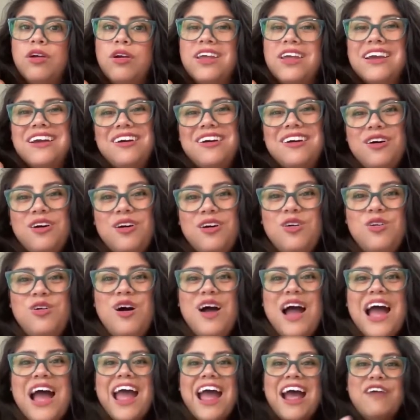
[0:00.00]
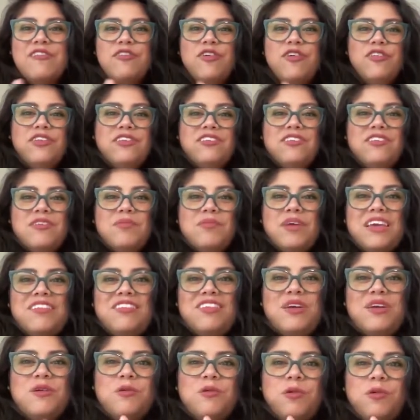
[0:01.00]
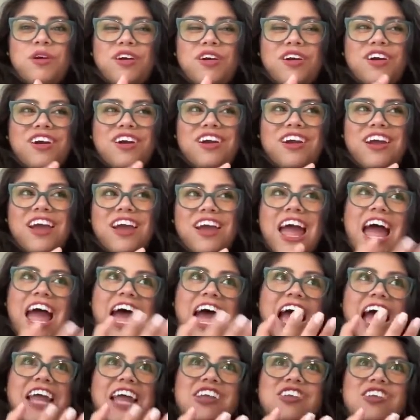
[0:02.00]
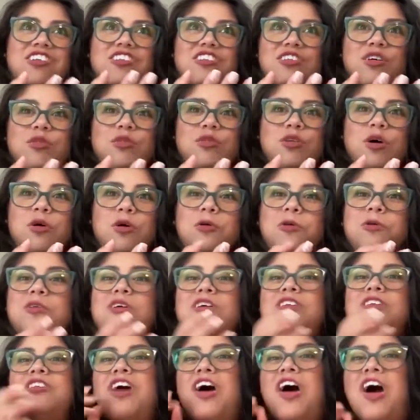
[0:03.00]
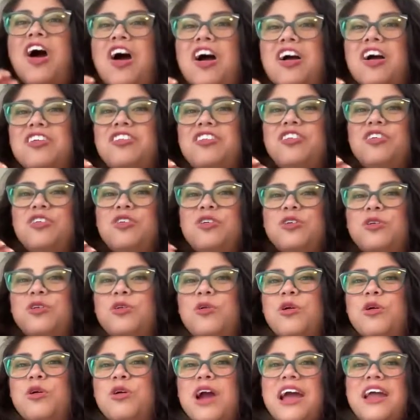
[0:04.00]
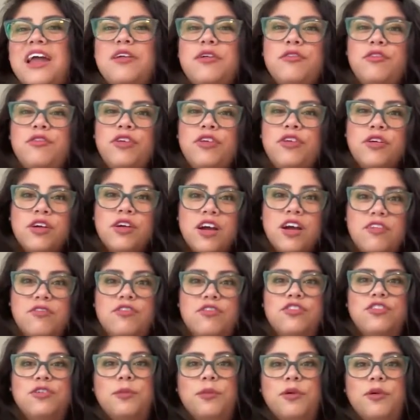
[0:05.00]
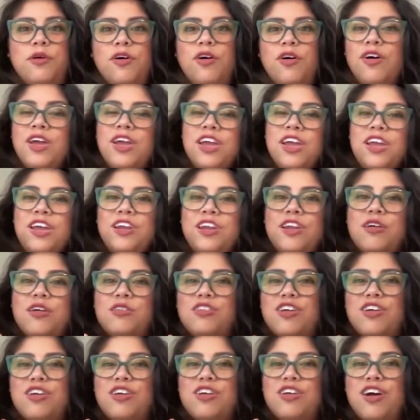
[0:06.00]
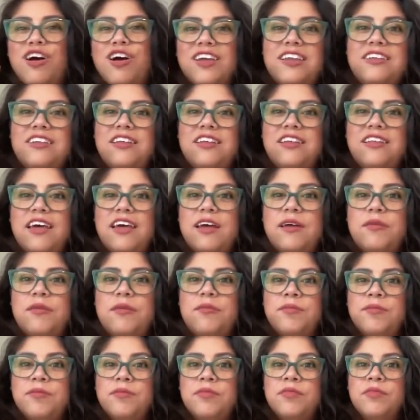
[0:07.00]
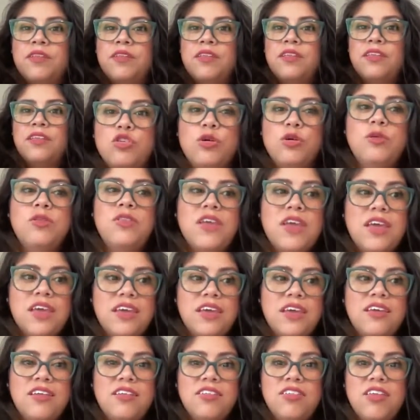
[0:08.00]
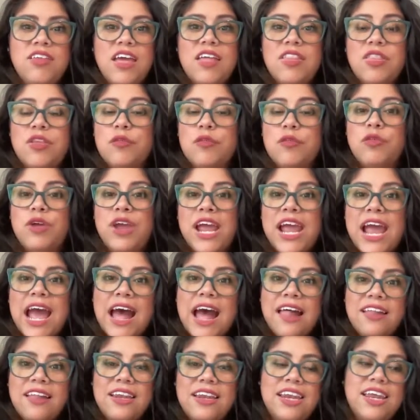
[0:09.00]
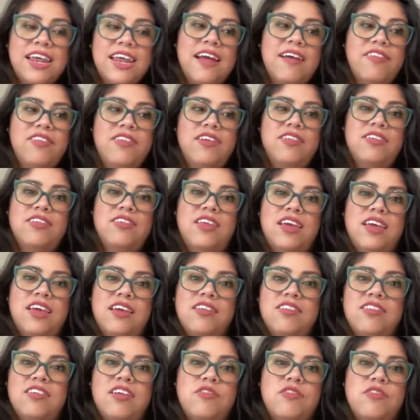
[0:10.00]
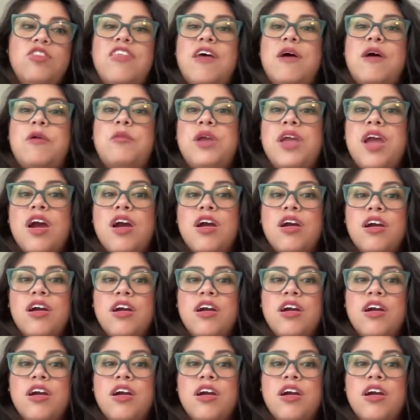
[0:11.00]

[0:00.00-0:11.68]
We're like, oh, I have all this amazing work. I just don't know who to talk to, or I don't feel comfortable, talking to them. The truth is, and the reality of this is that